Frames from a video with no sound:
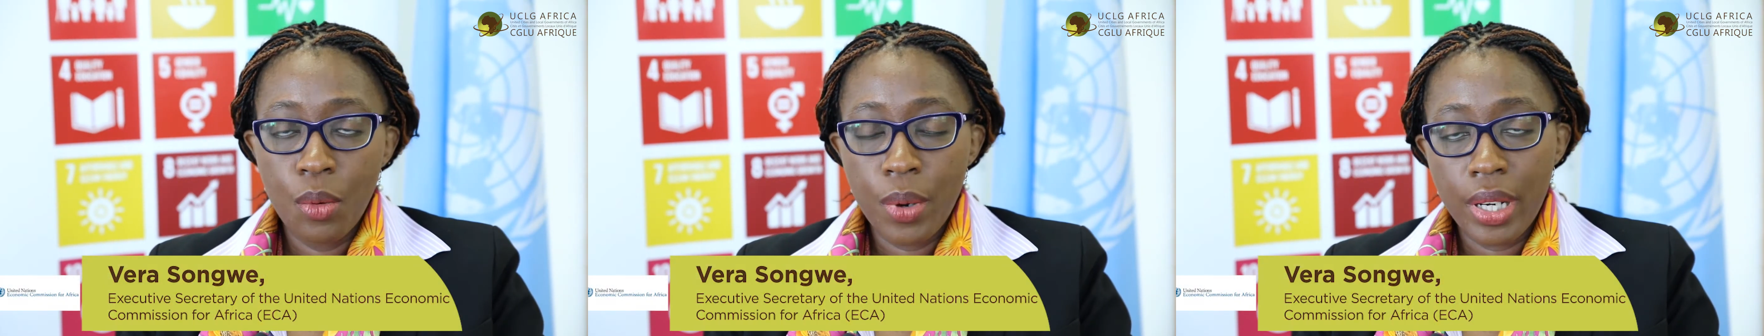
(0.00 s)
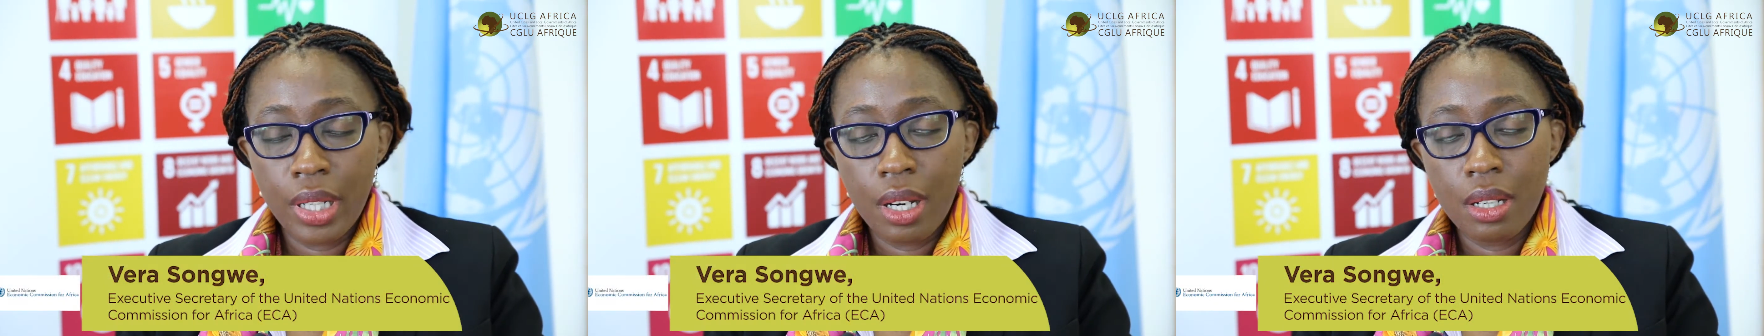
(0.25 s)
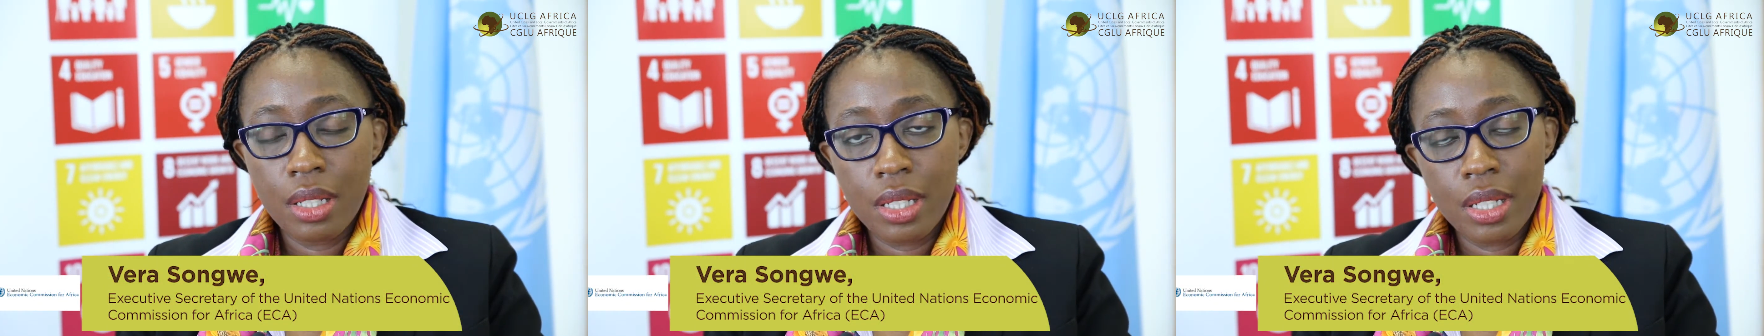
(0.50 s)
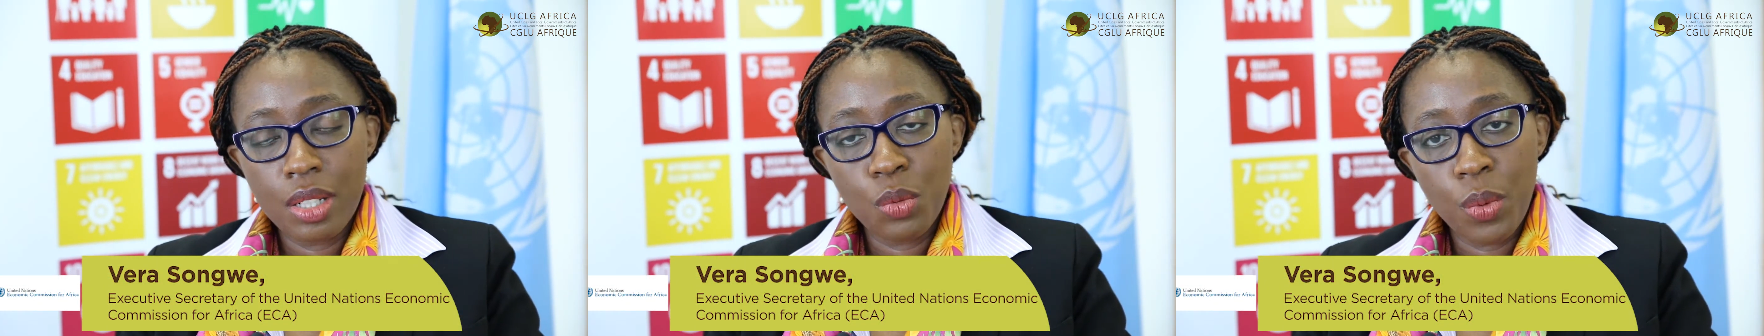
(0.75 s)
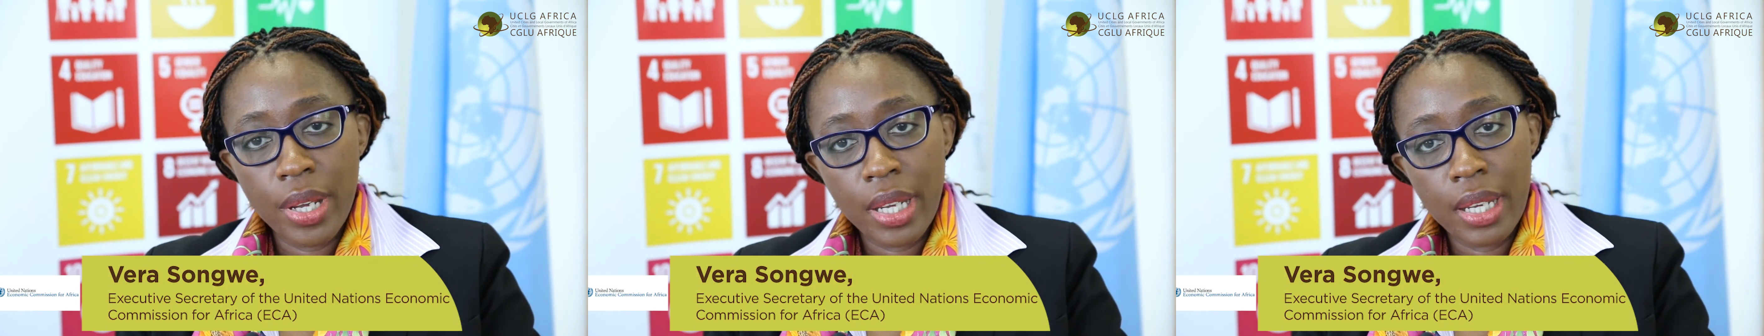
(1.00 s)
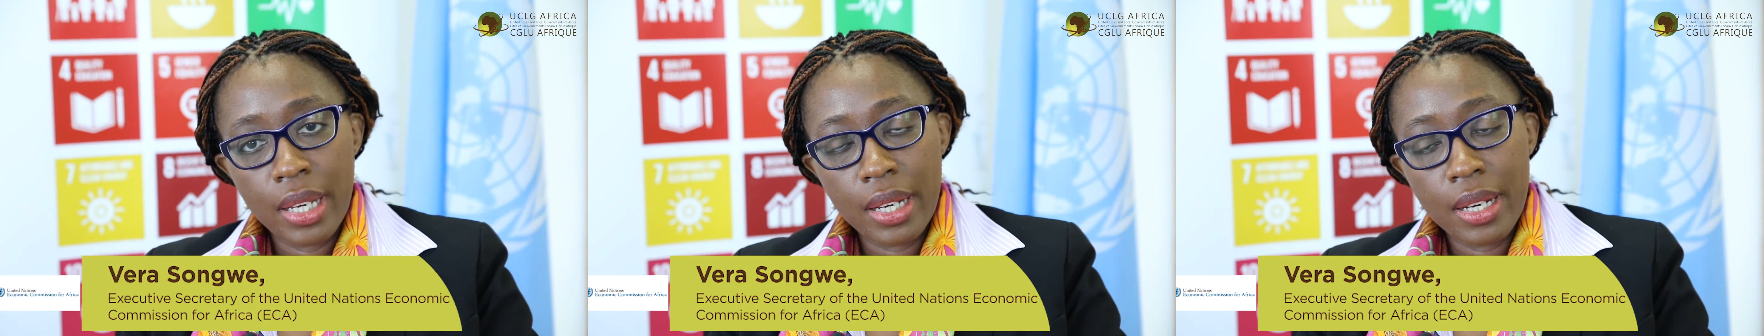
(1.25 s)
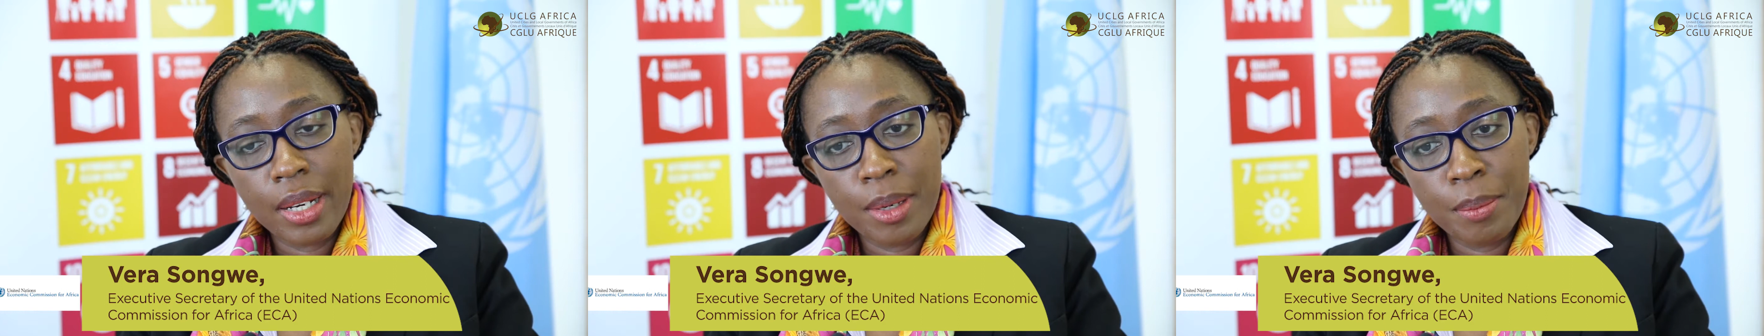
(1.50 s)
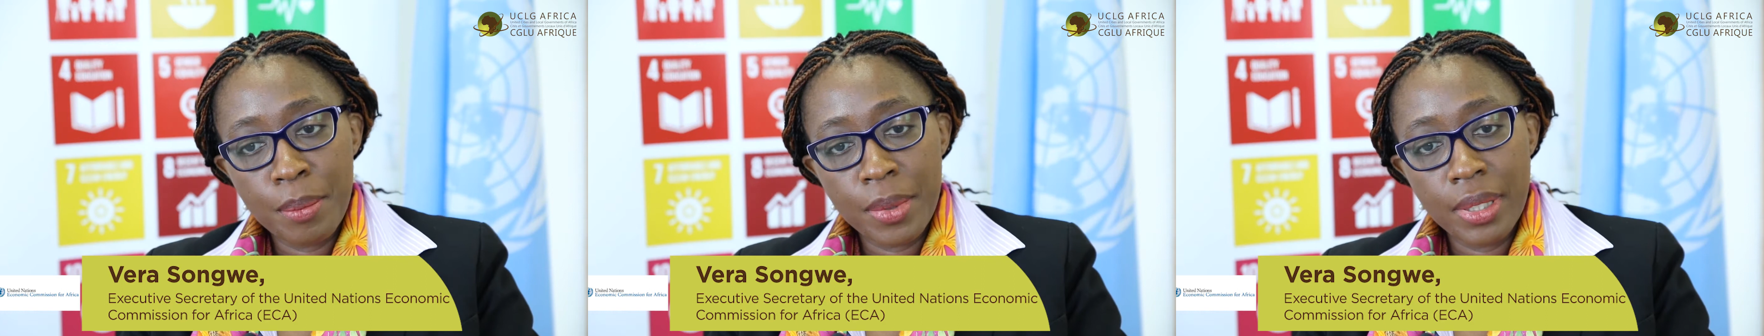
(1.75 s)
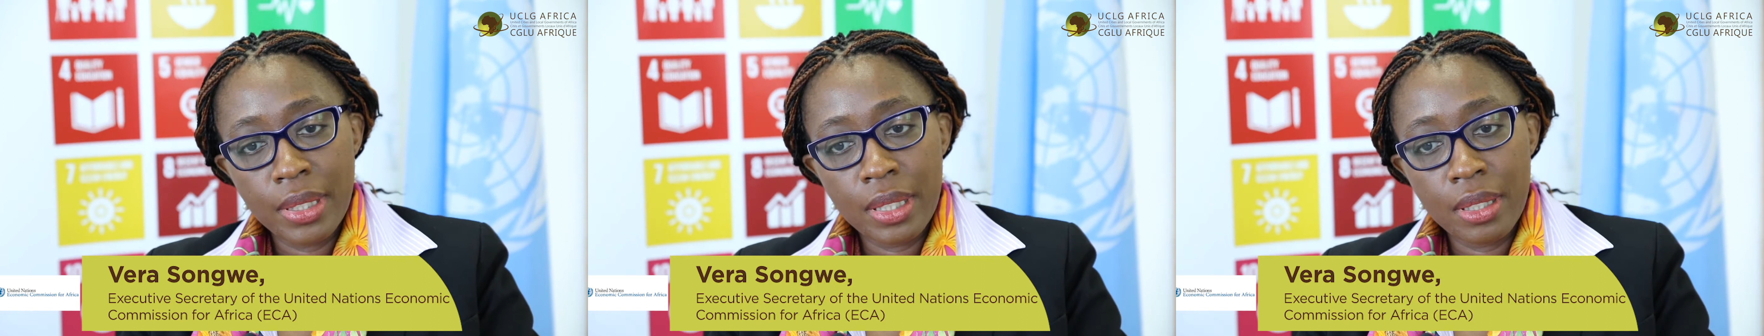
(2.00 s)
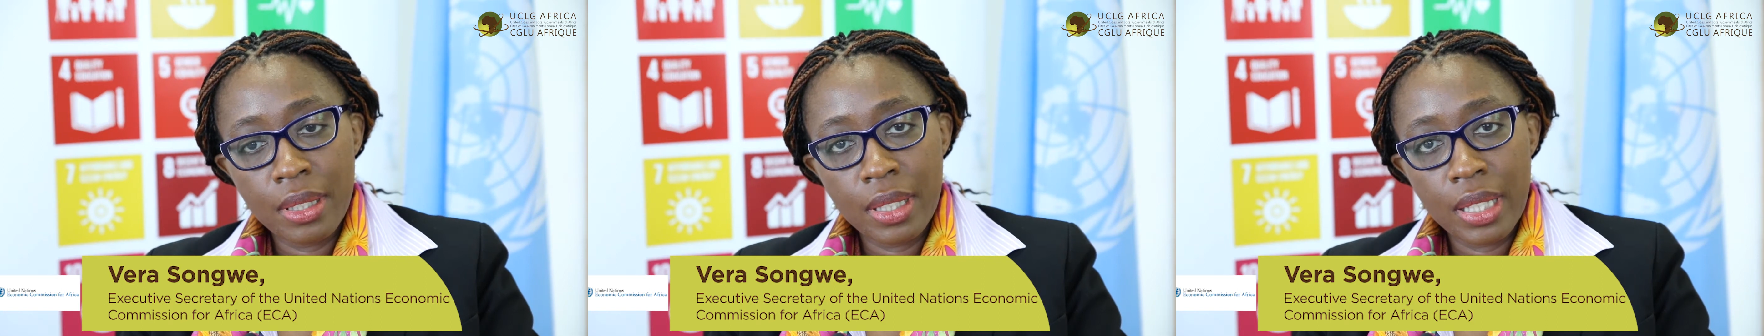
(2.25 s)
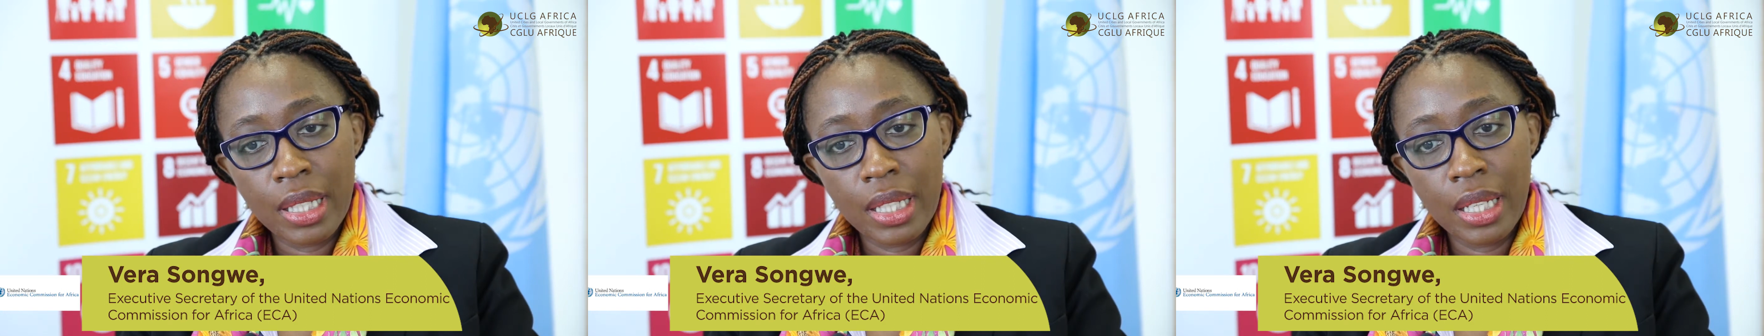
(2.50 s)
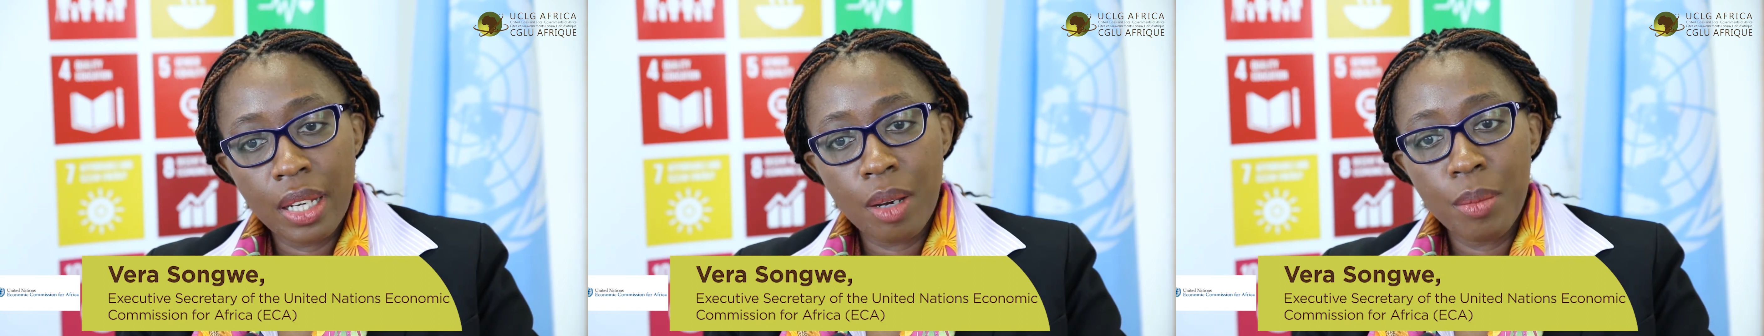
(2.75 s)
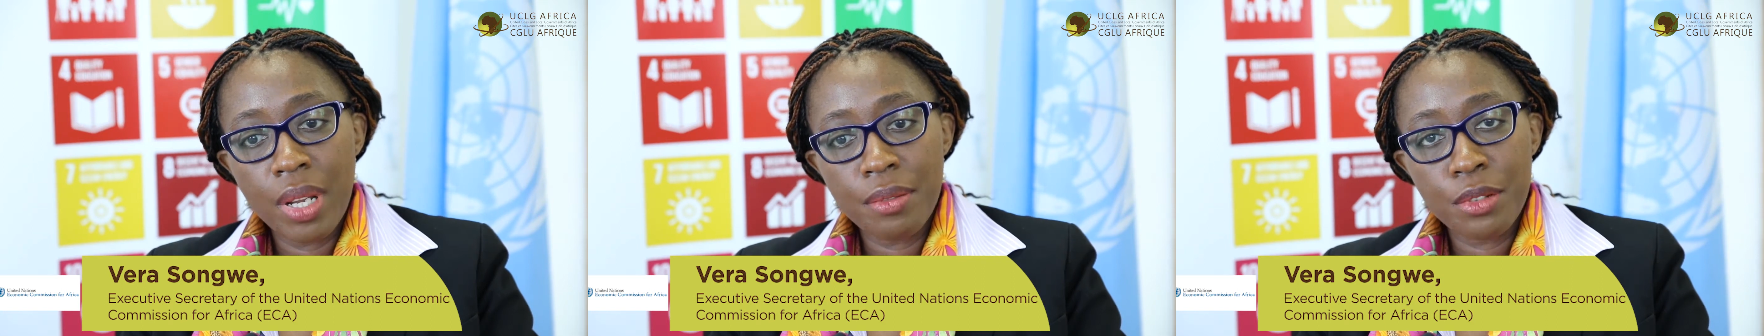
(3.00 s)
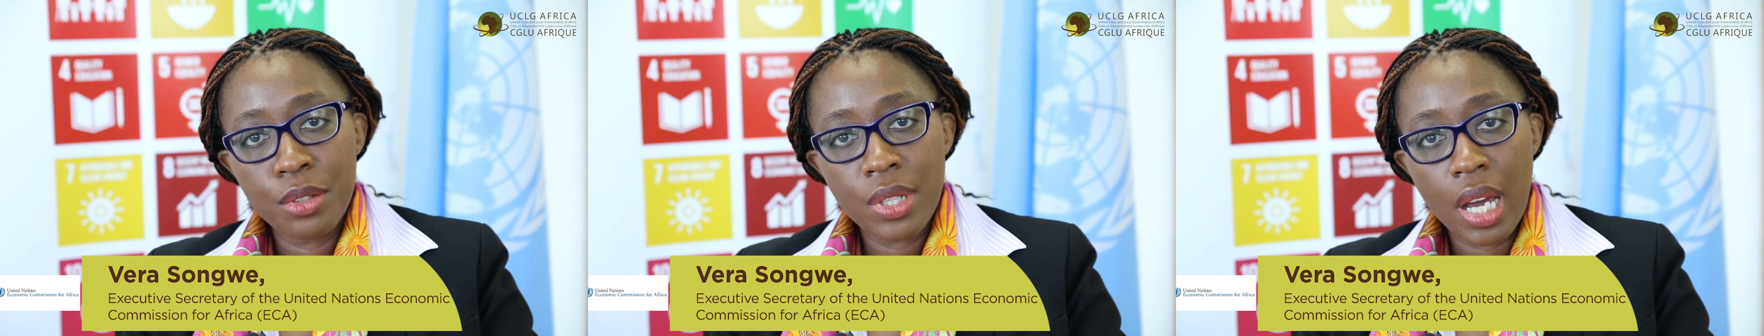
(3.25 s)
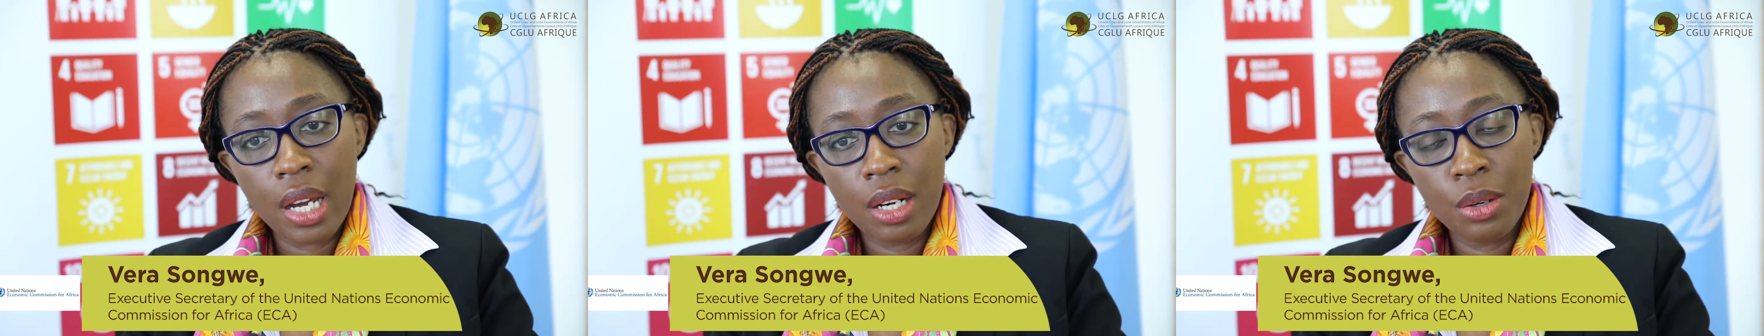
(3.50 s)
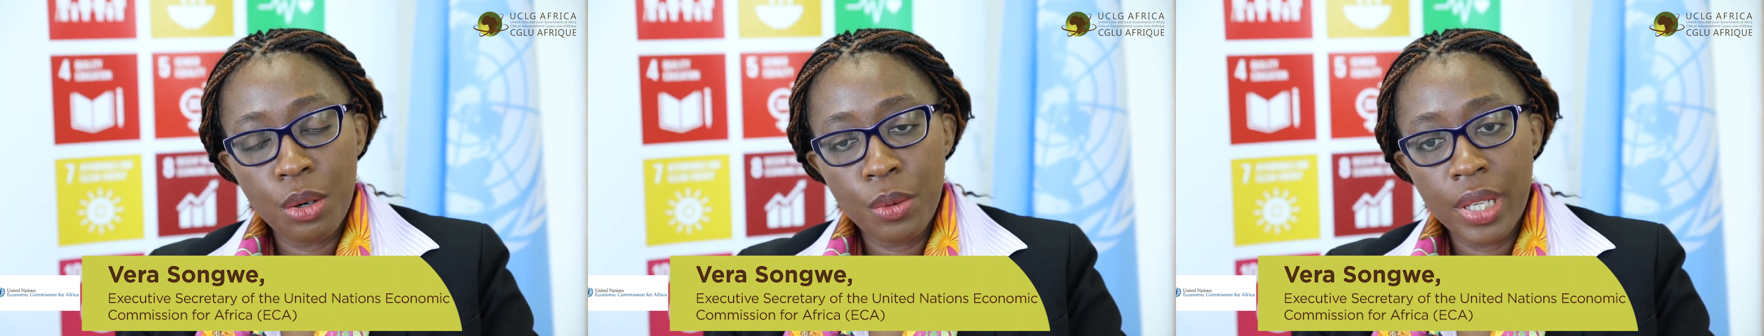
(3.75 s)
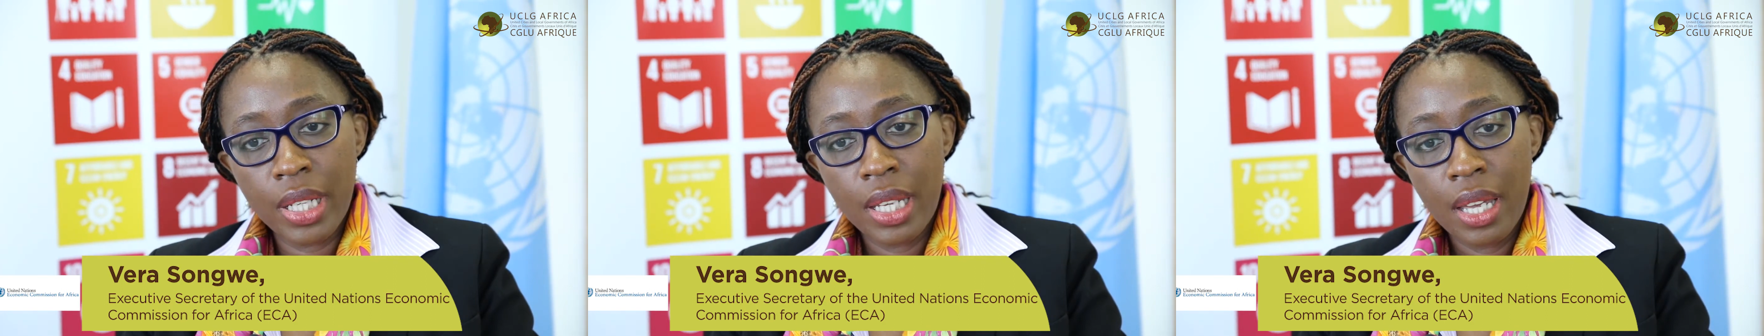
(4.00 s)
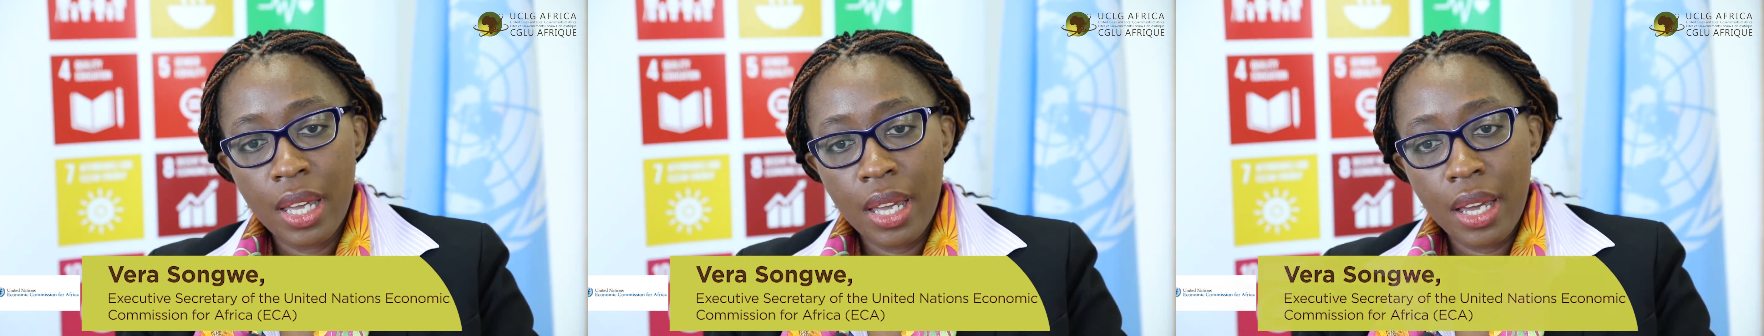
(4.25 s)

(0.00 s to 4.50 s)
we're on a continent where the income levels are growing.